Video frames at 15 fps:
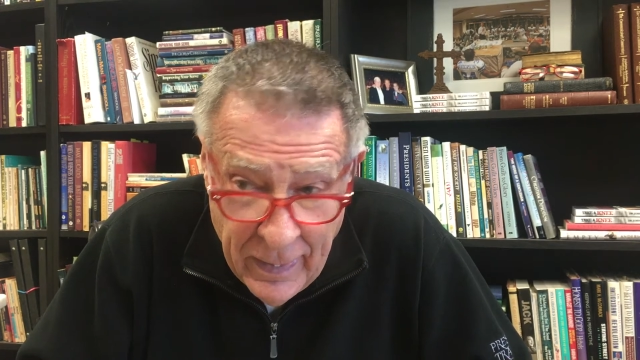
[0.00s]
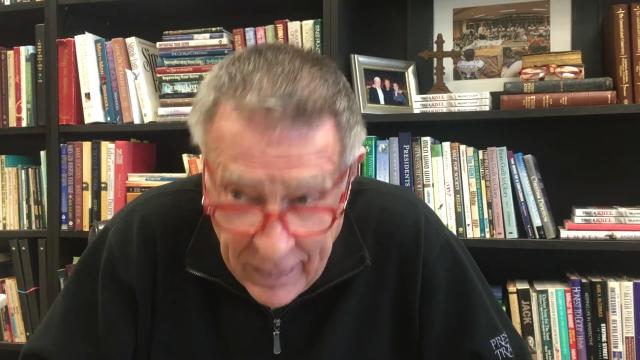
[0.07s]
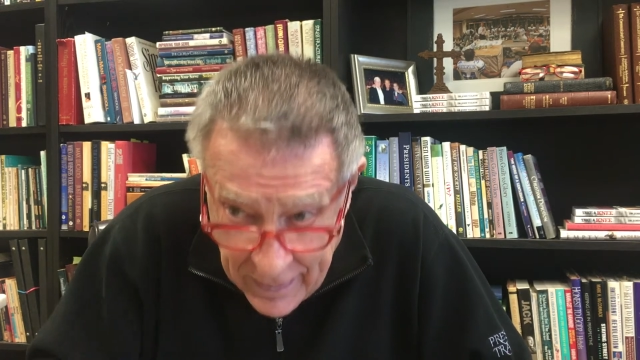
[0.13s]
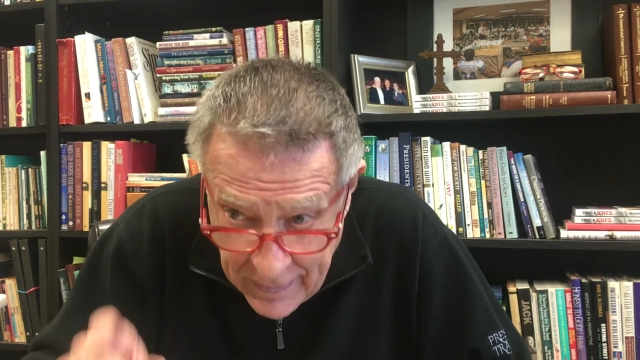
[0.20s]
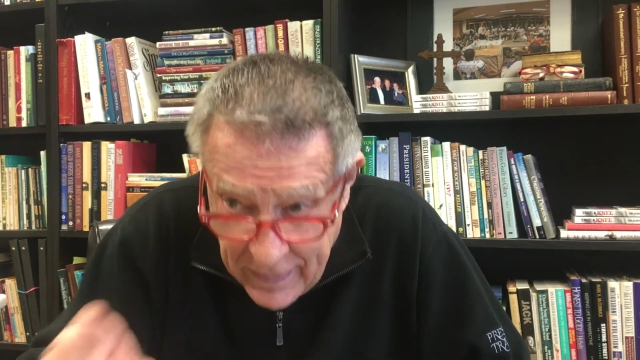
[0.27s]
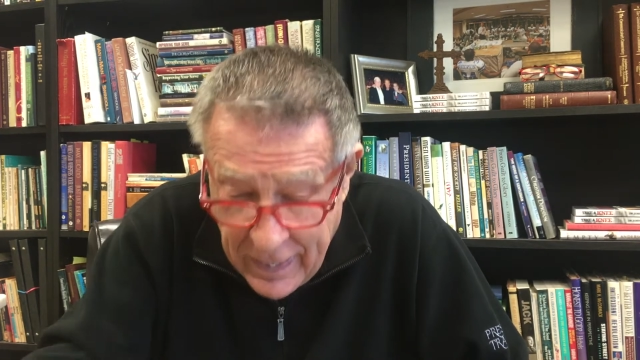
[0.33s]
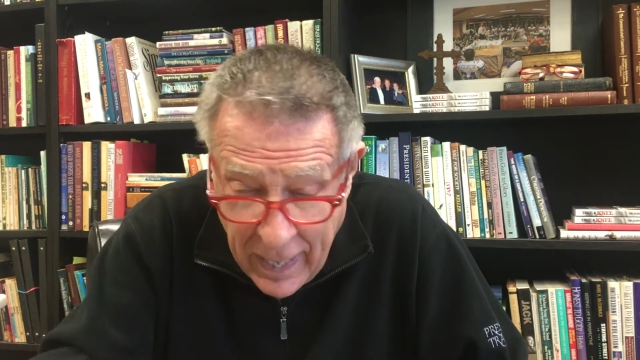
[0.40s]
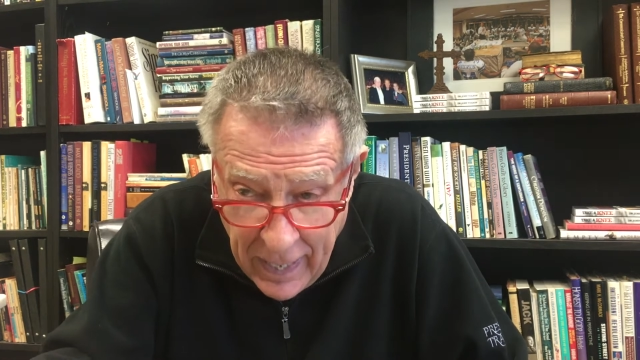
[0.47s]

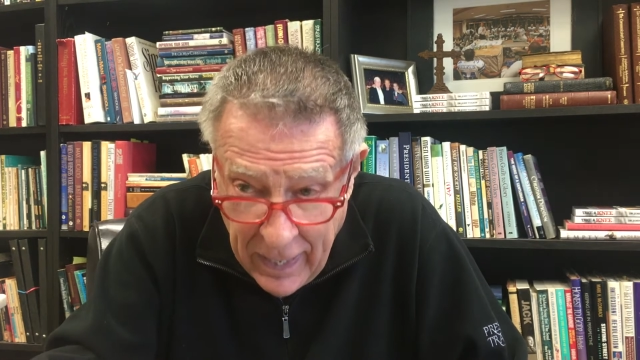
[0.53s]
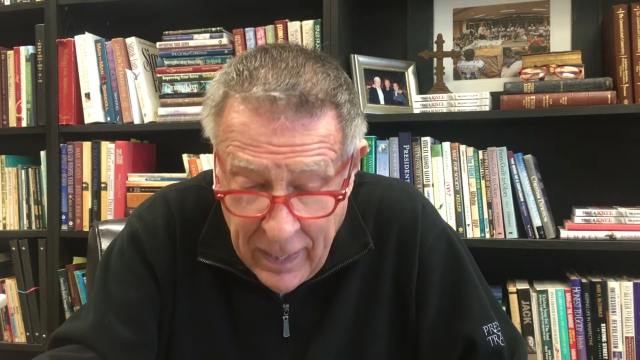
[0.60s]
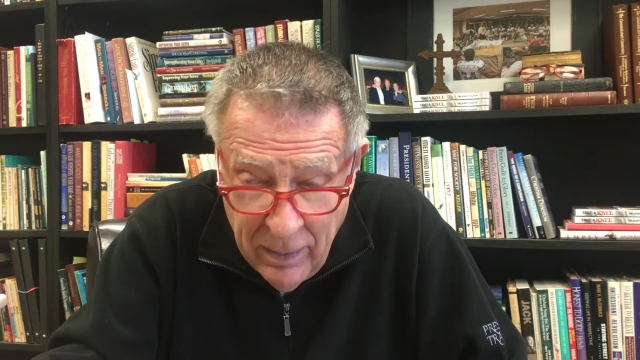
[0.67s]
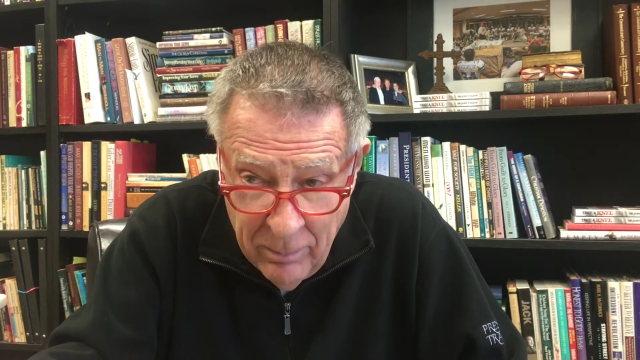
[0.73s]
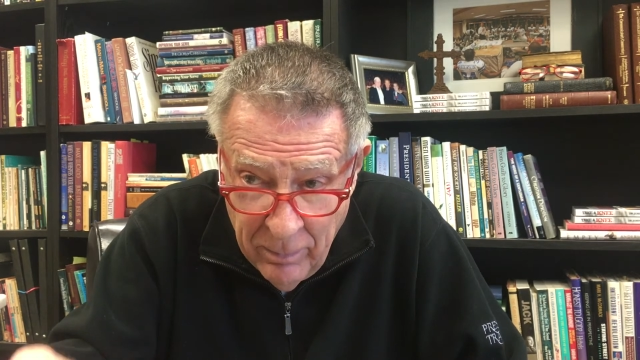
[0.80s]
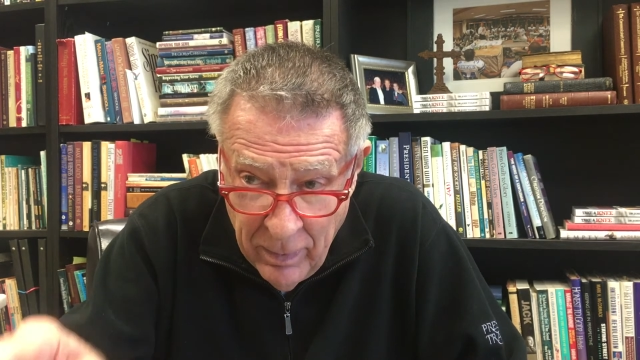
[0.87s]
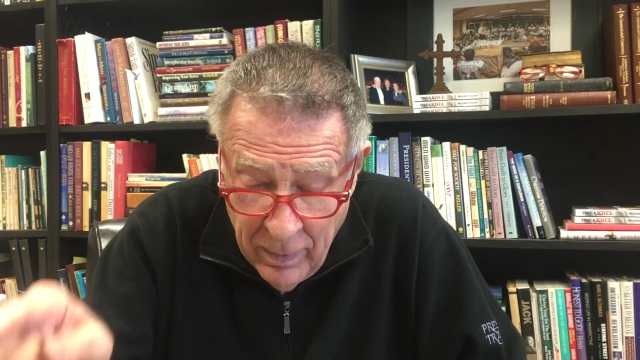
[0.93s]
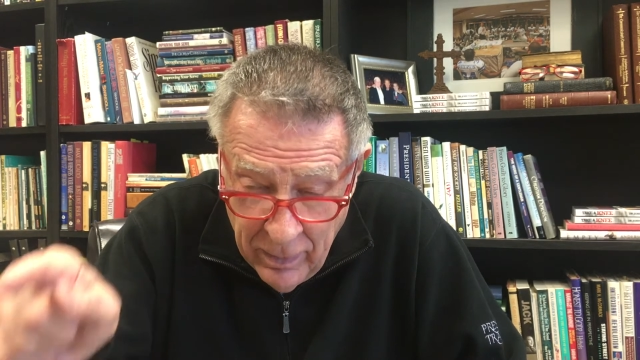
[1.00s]
He
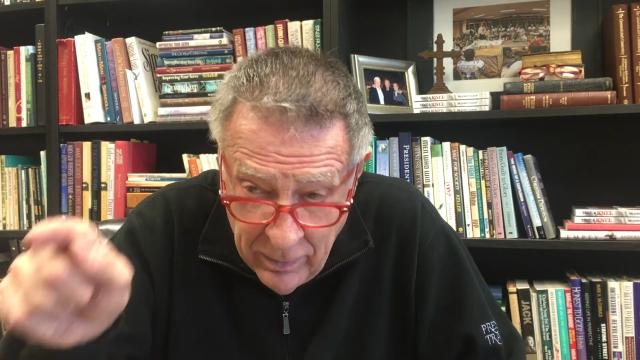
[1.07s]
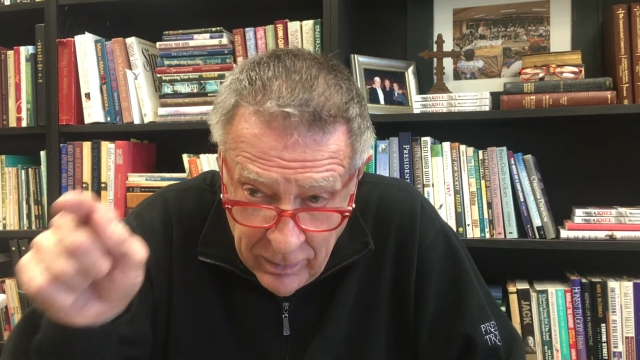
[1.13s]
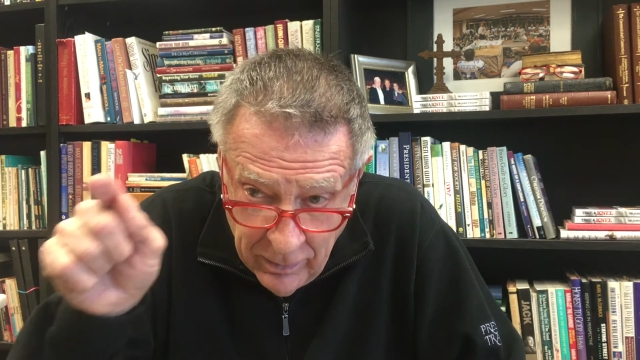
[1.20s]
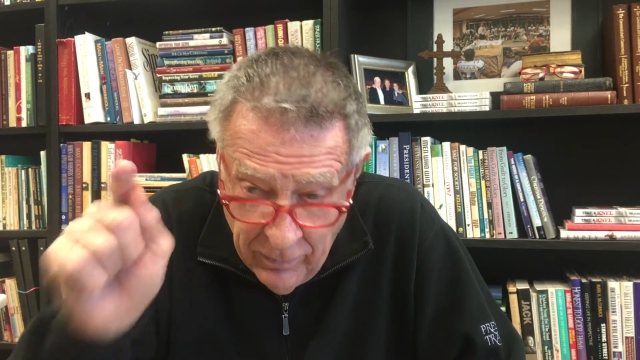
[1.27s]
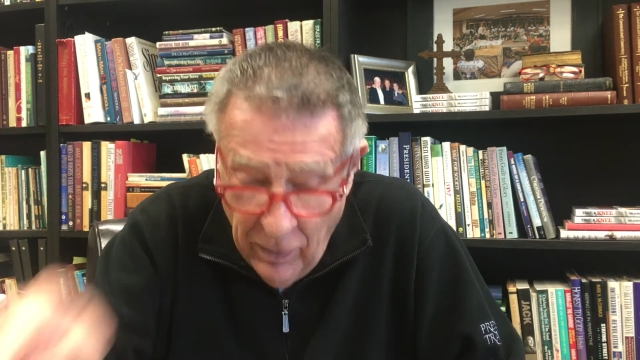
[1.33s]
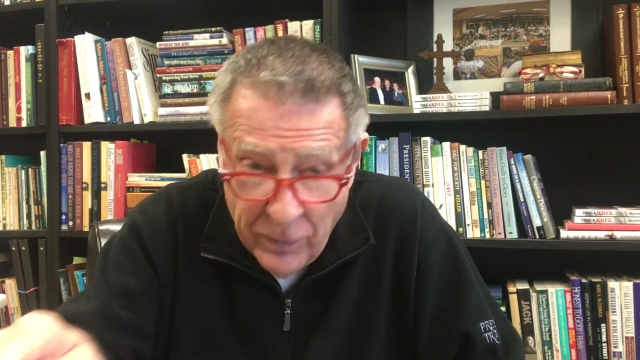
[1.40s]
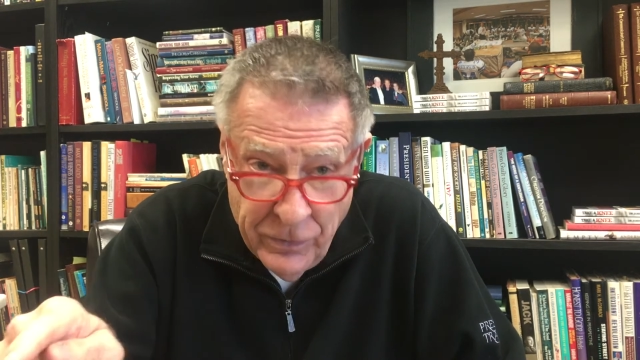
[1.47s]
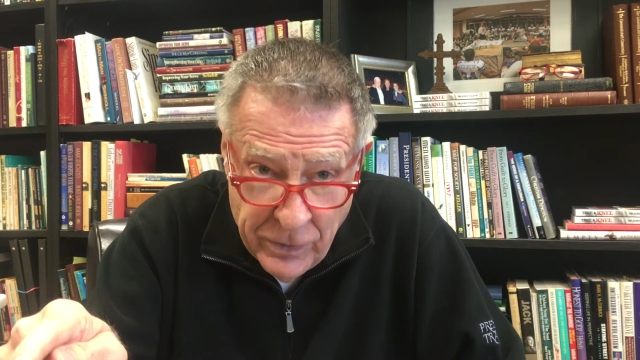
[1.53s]
came to
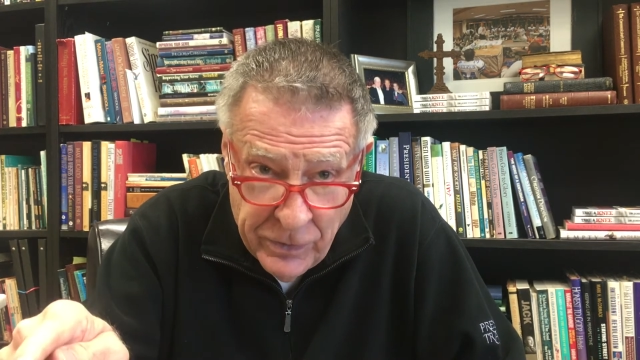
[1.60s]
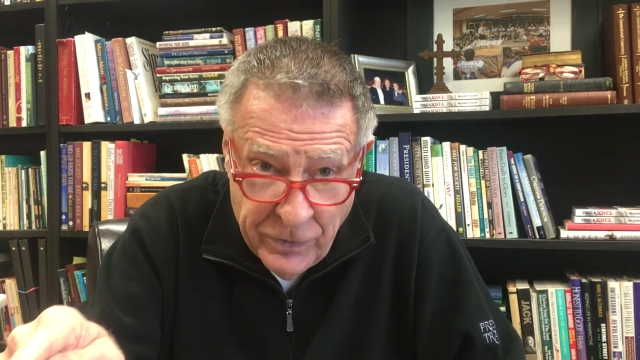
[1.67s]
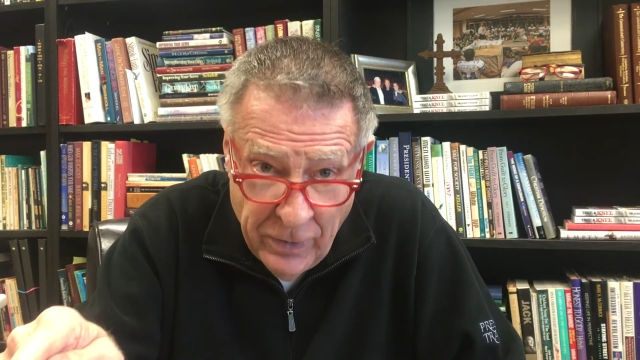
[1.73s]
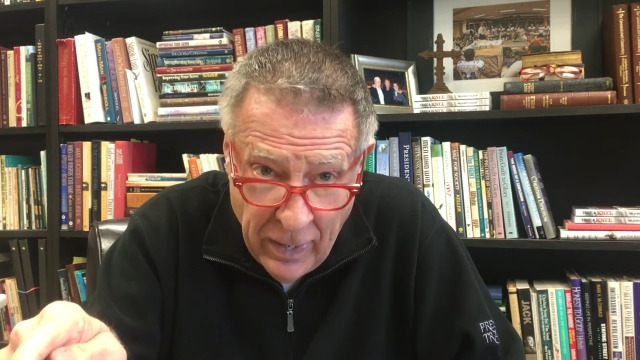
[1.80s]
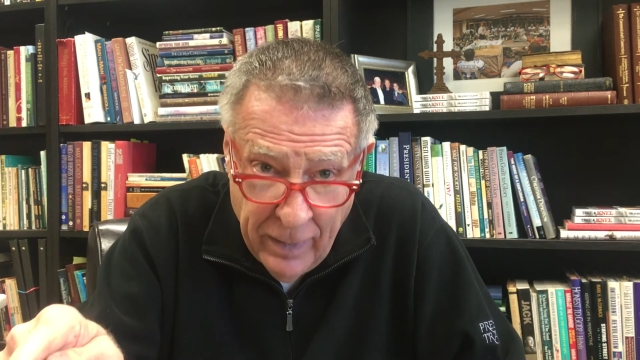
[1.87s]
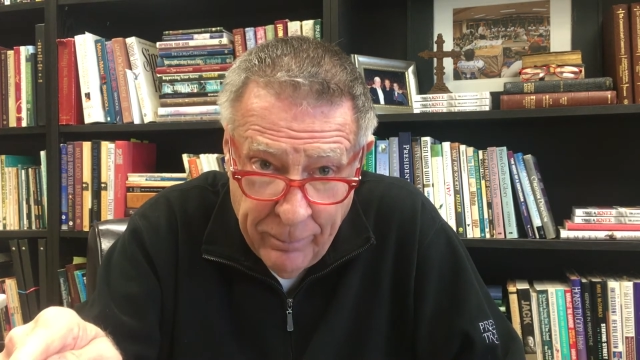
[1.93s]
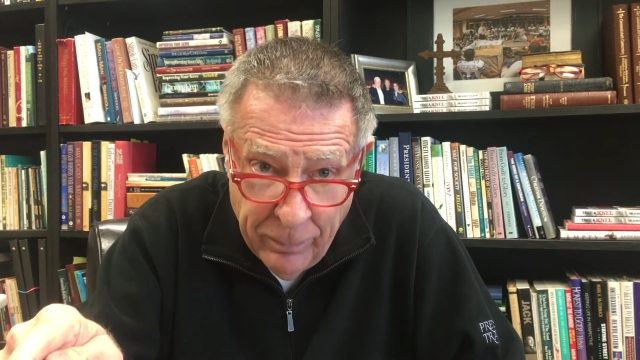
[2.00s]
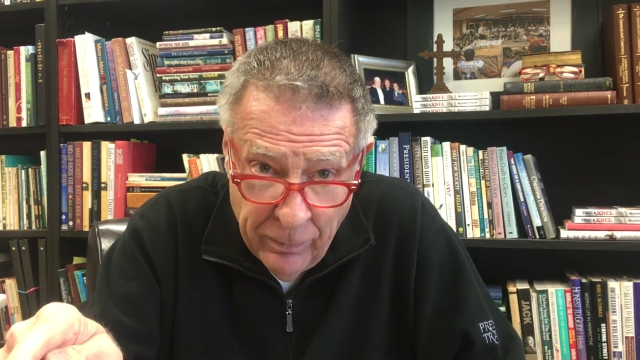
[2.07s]
those
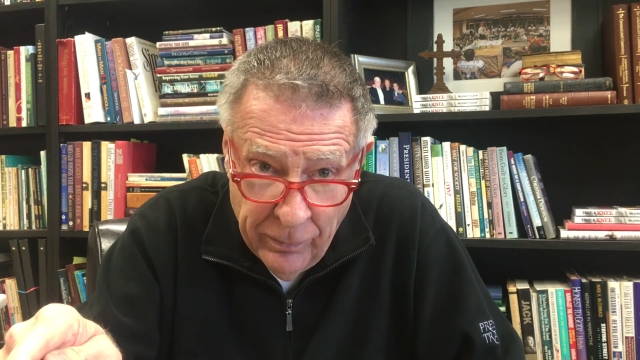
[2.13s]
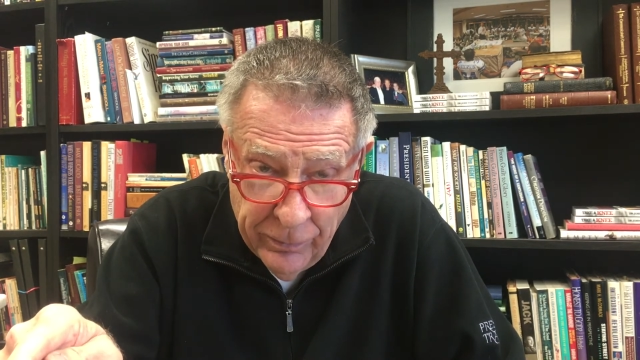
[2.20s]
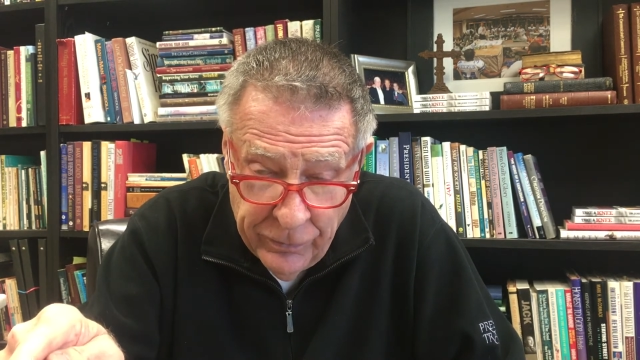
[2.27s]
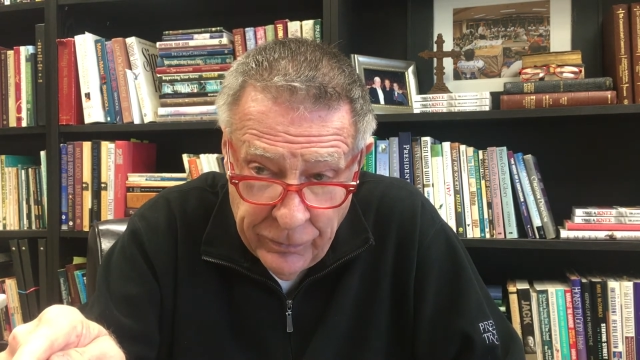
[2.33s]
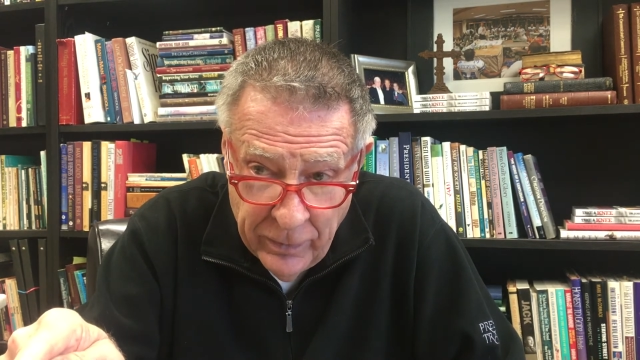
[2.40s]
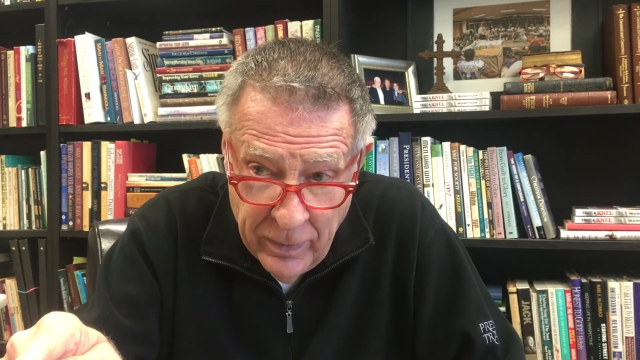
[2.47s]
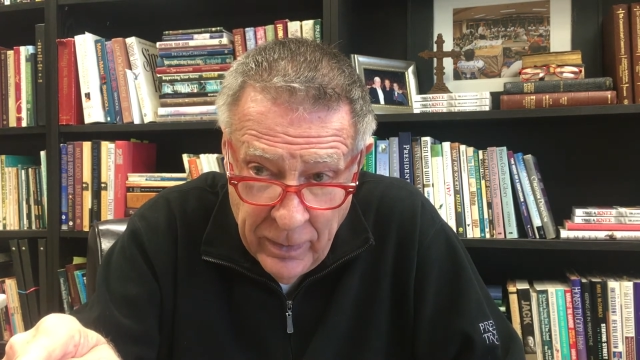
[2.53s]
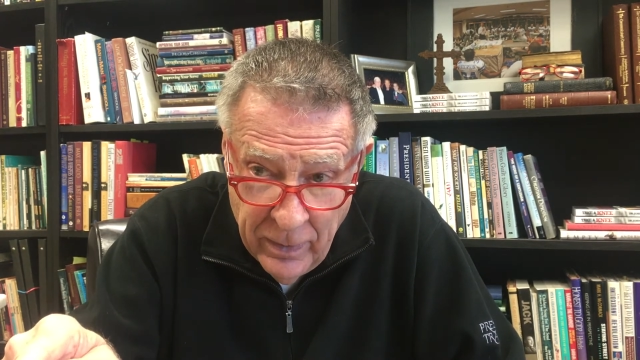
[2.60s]
disciples